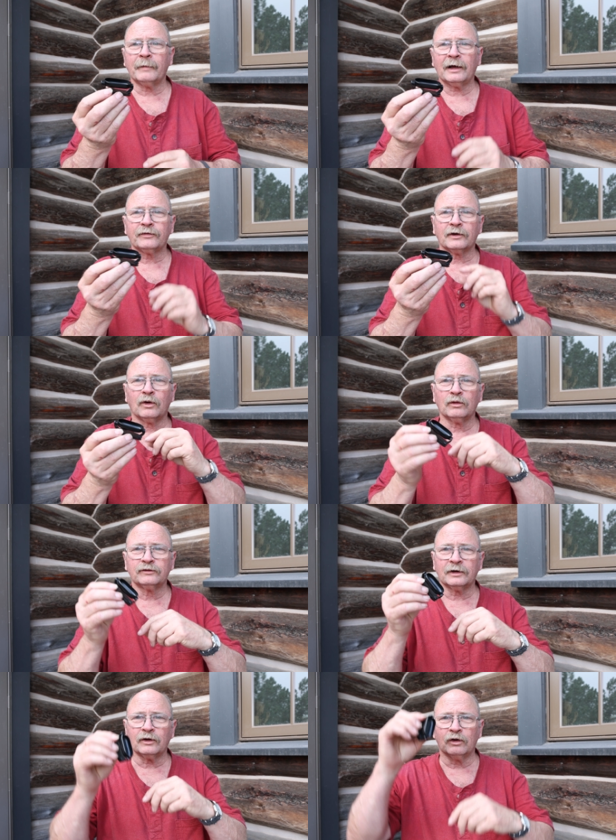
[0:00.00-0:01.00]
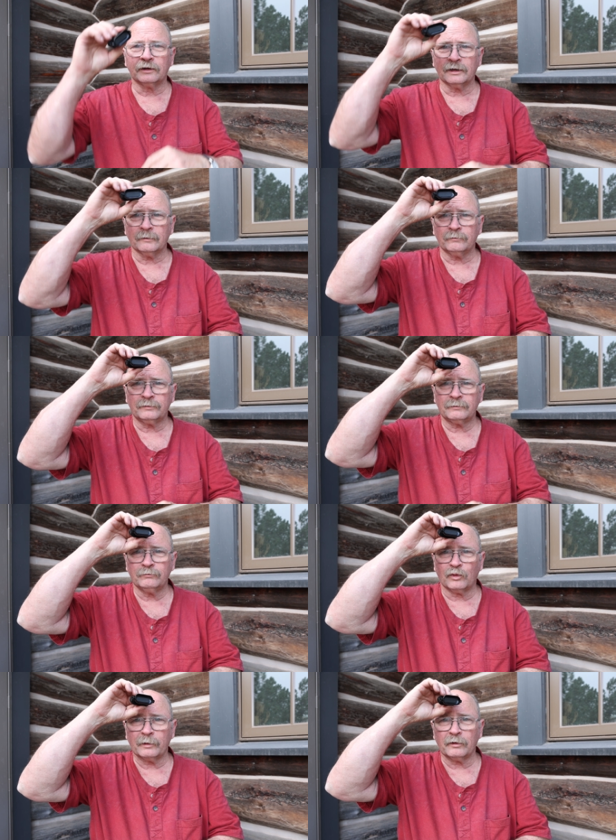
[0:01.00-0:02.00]
mount that holds it on the
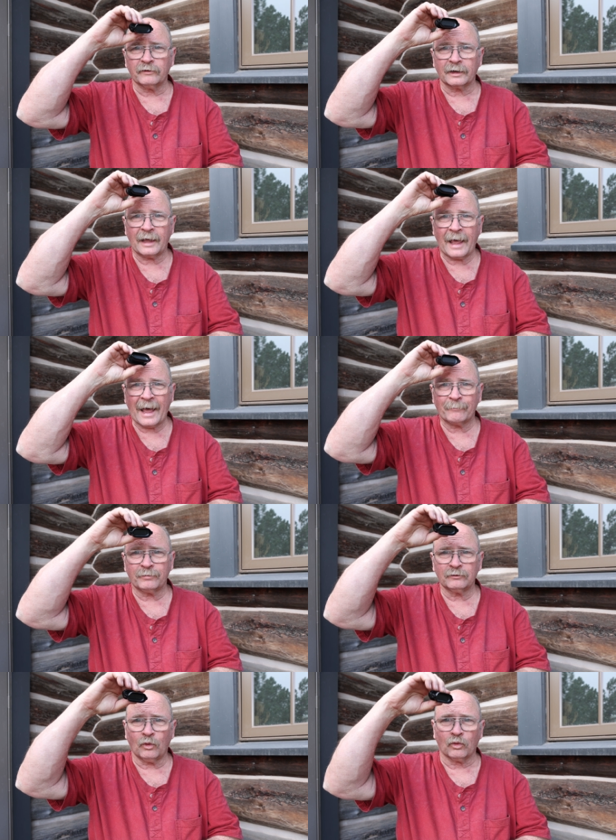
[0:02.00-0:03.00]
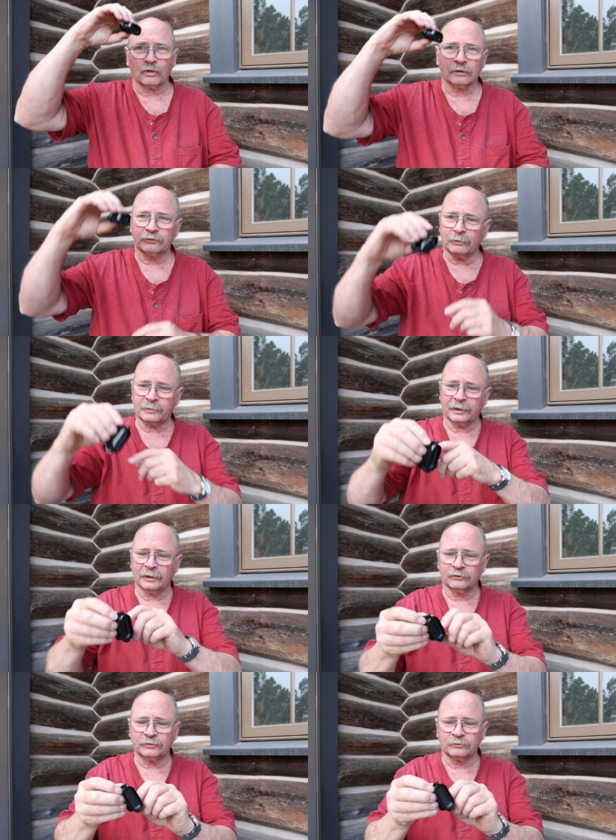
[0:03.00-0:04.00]
brim of a cap or something
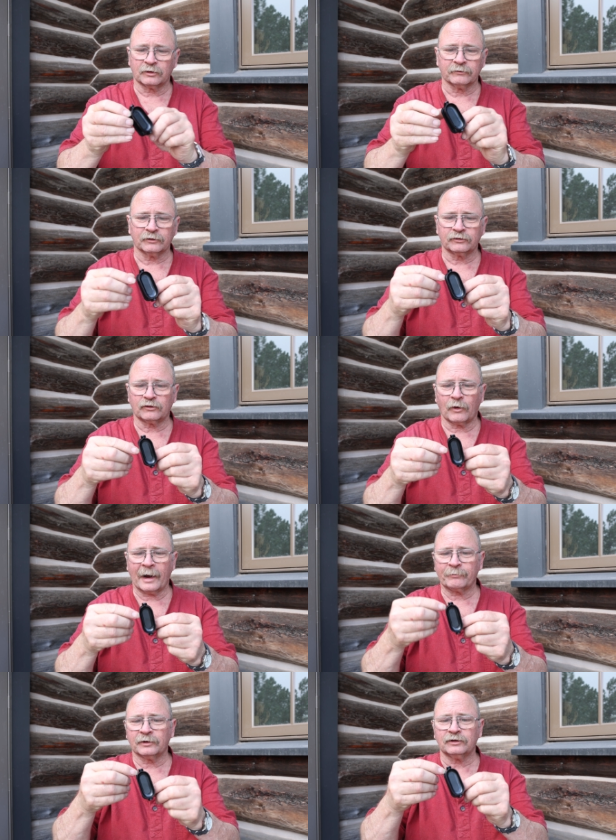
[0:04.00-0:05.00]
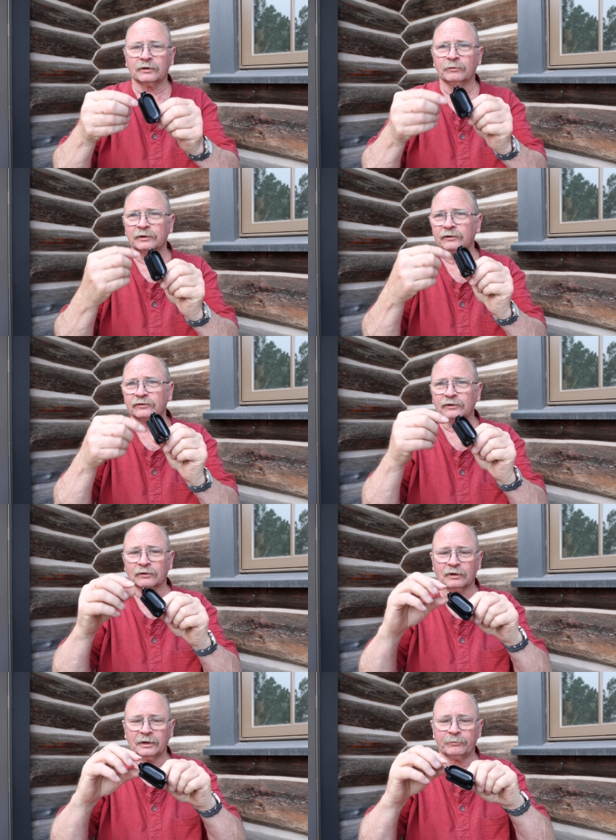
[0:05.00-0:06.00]
else, some sort of a strap that you can put this little
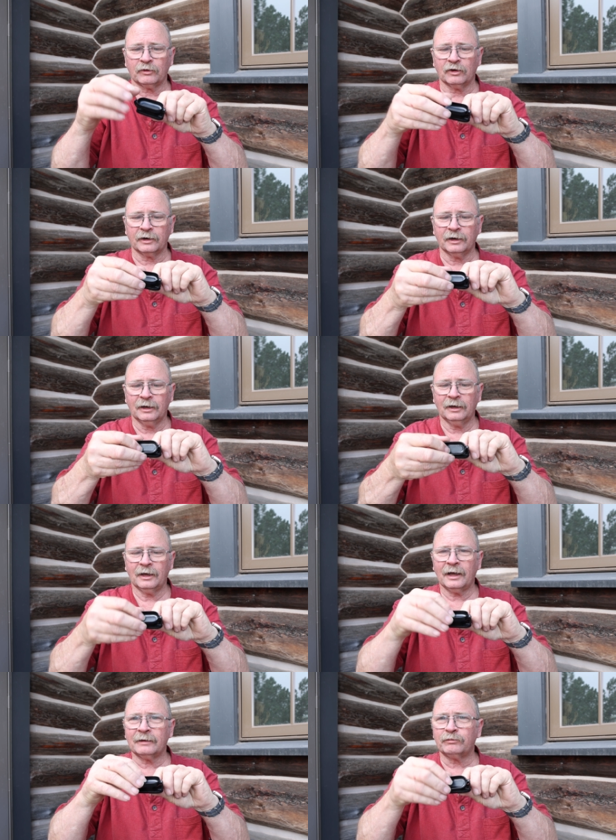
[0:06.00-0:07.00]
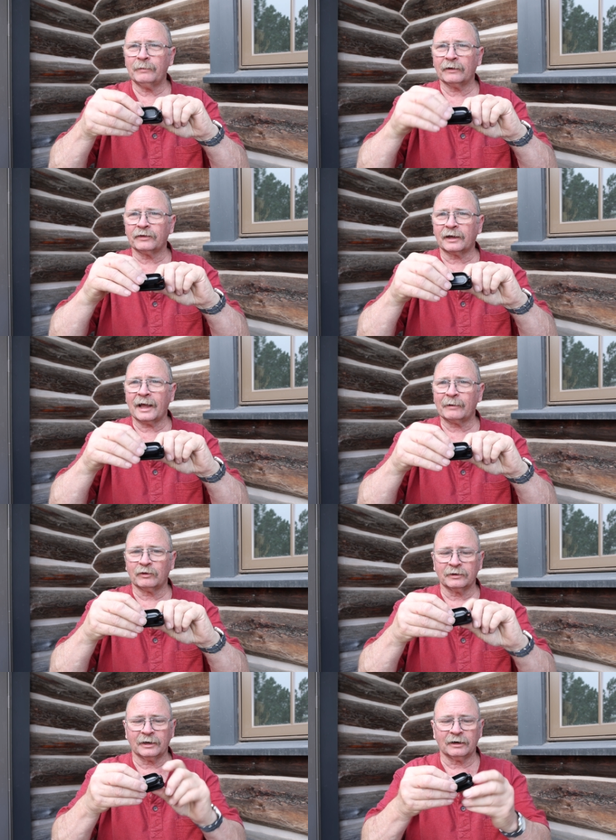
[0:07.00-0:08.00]
clip on and mount the
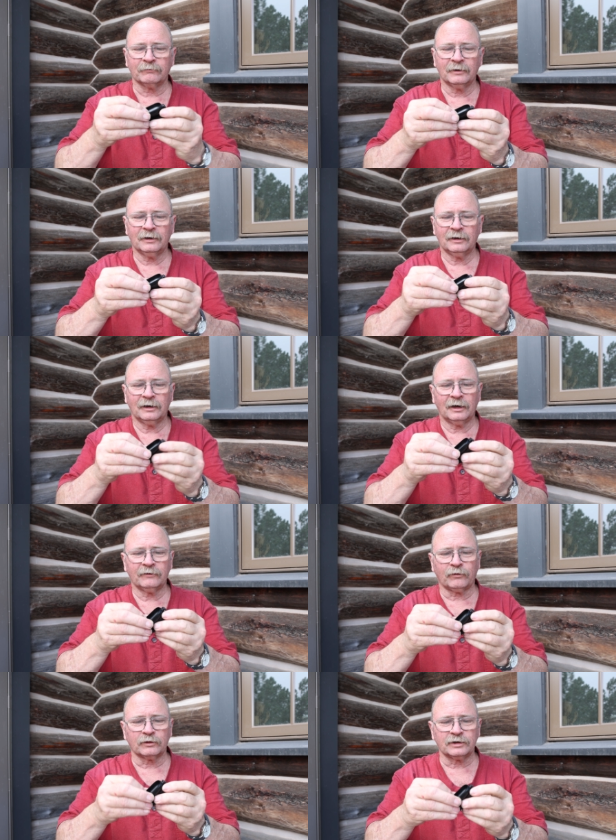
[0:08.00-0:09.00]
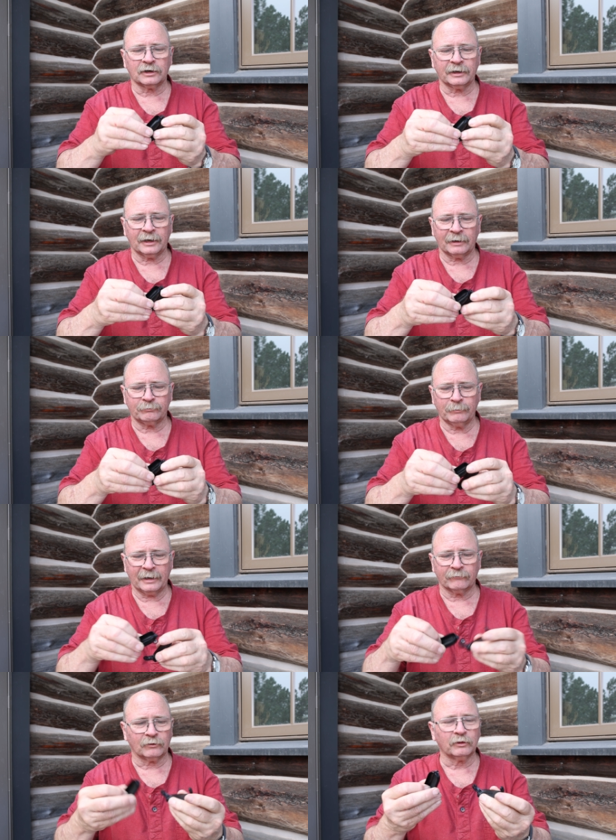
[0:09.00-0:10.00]
camera in there. Unfortunately, I may
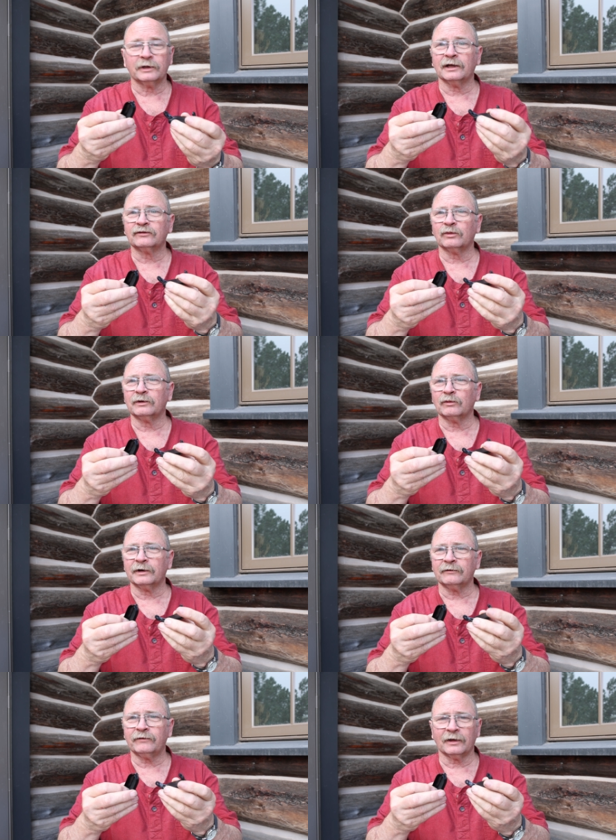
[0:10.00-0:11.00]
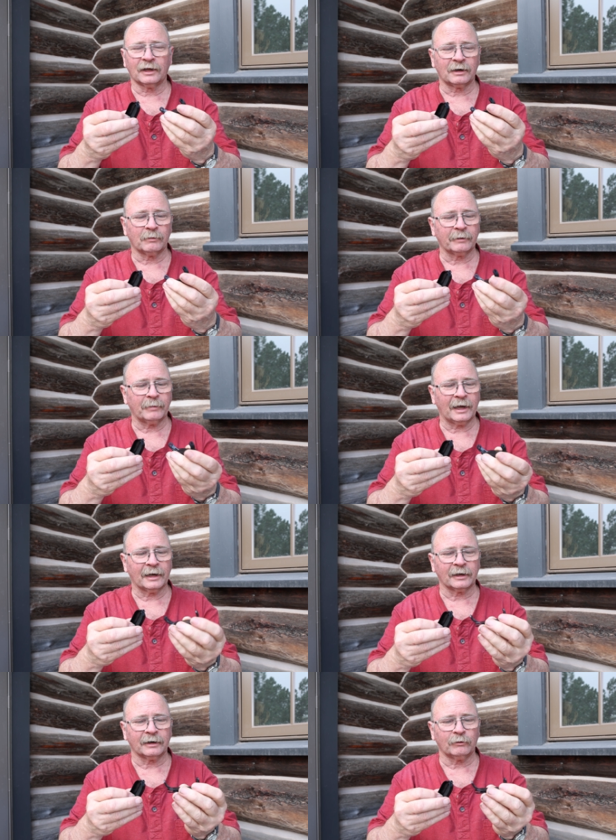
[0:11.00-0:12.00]
have ruined this one when it fell out of my
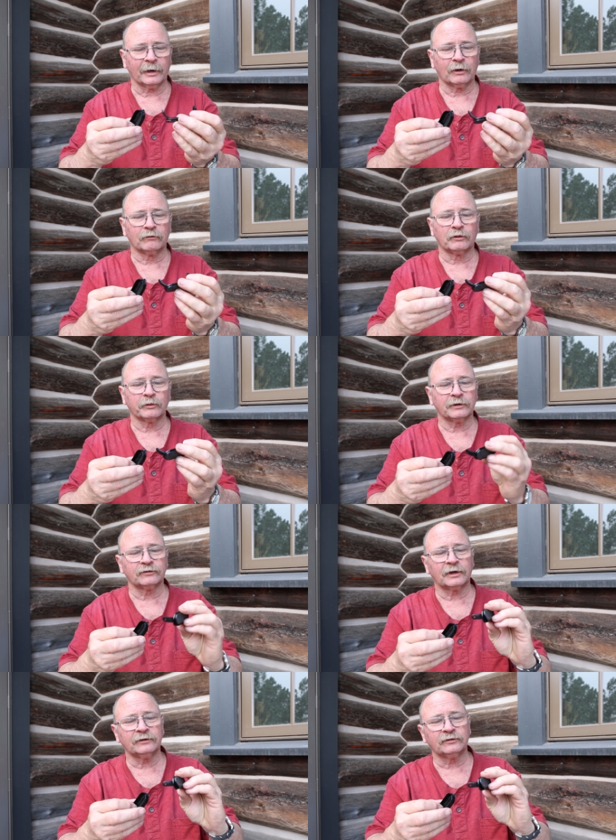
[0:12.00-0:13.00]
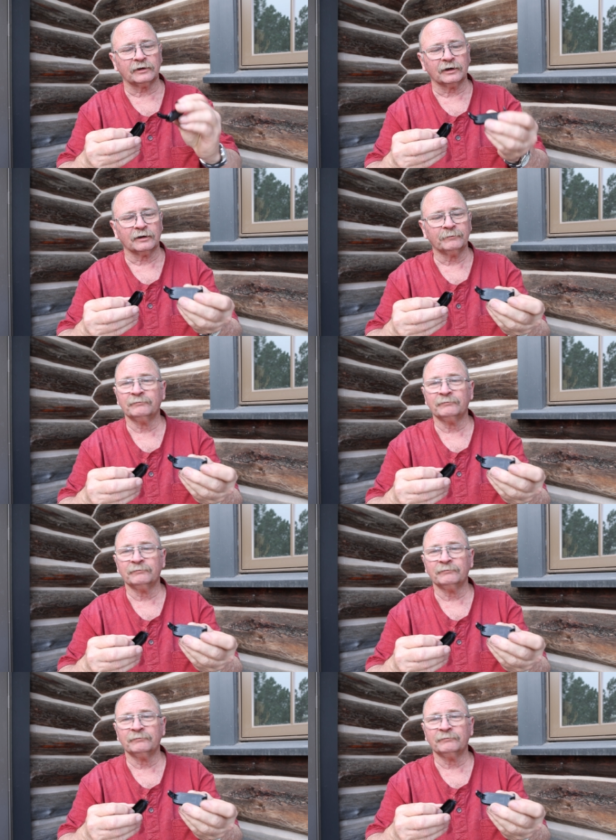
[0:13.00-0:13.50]
bag and I ran over it with the skid steer.